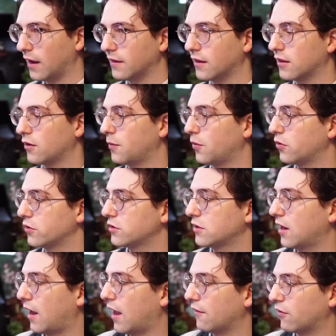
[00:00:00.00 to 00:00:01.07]
And then they'll push
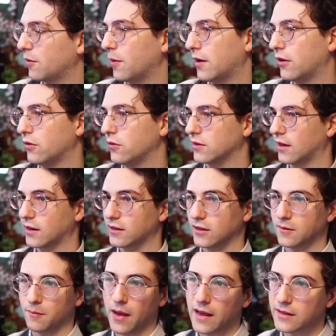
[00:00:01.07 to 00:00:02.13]
everybody who's like
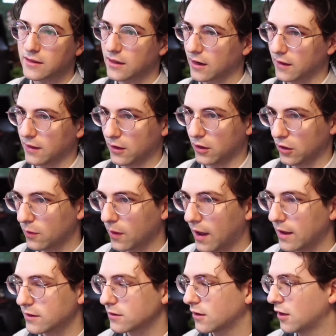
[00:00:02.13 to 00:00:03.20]
domestic in the U
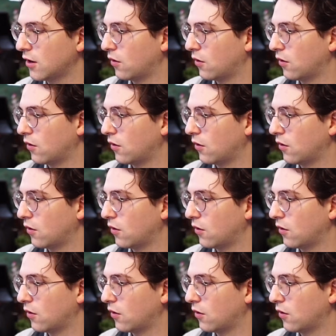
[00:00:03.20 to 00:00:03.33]
S